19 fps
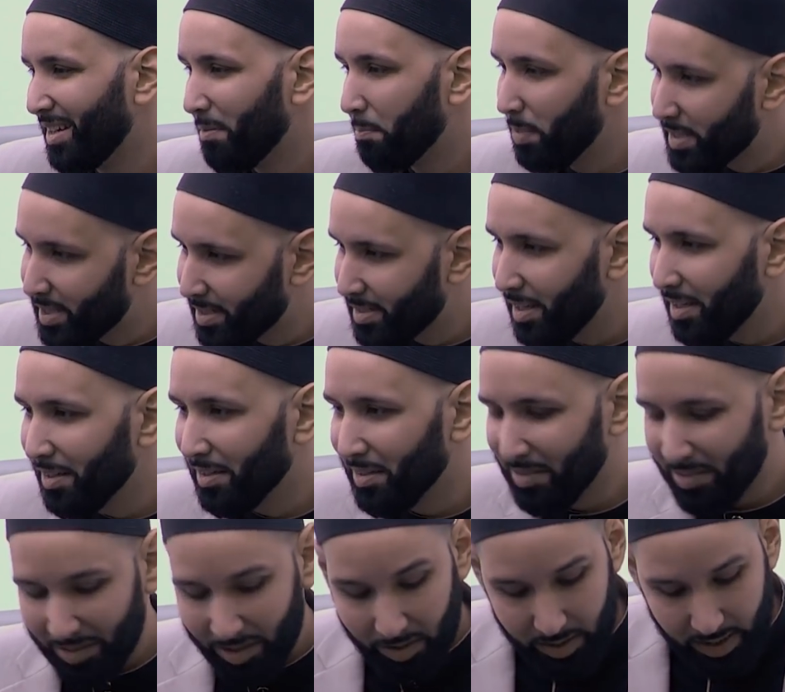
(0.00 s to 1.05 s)
But still,
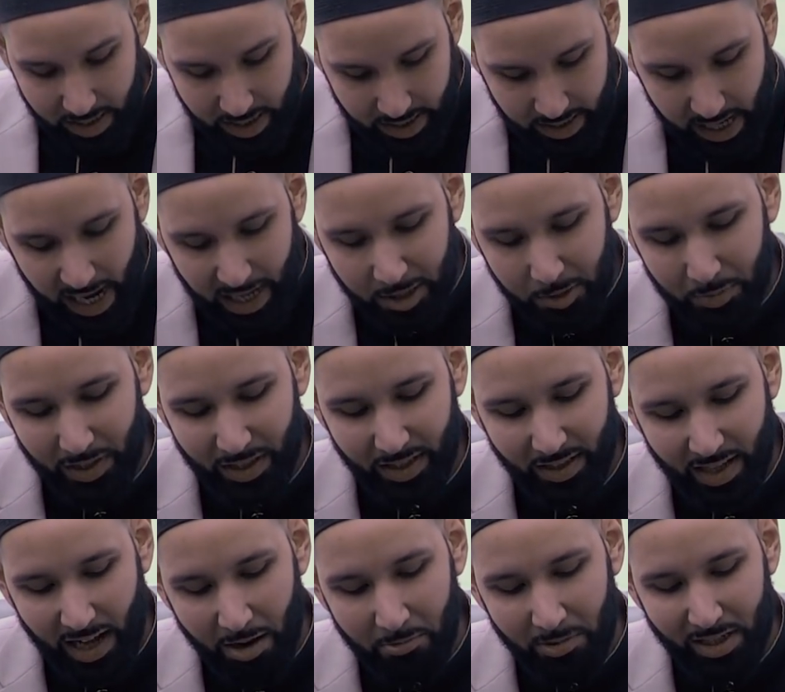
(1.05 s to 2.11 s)
there's an attachment
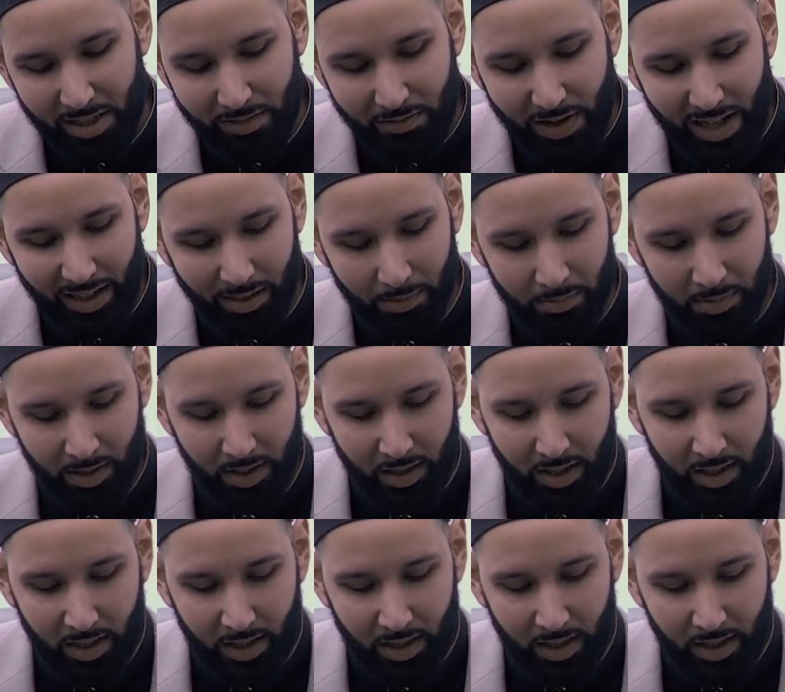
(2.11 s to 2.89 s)
that we develop.